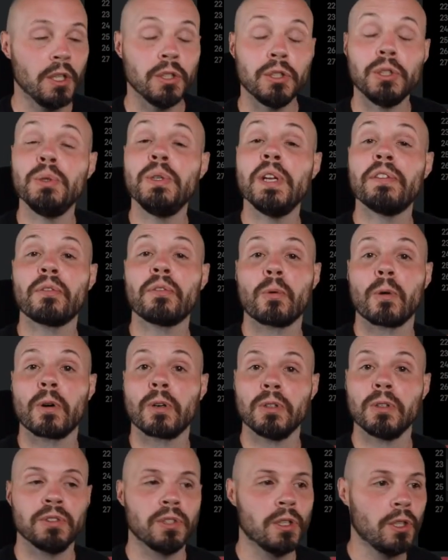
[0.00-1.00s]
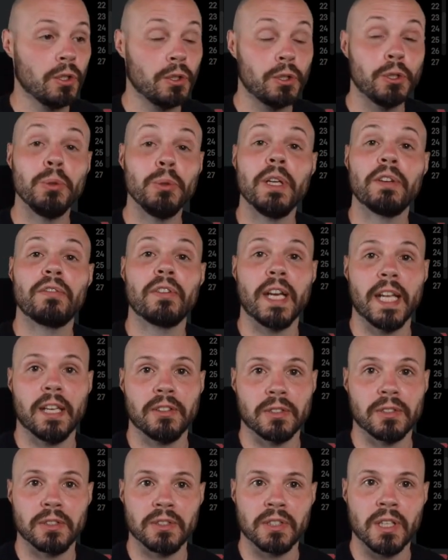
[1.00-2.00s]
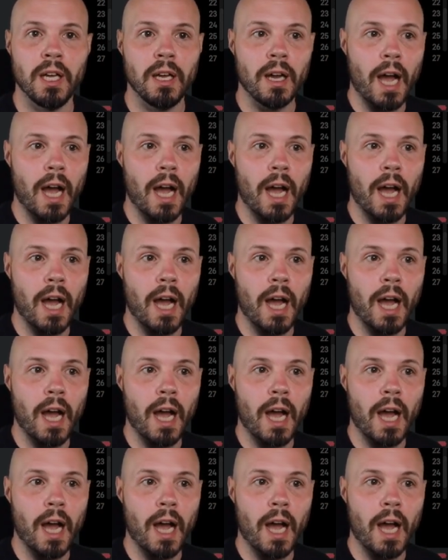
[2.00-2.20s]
Two different worlds, two different answers.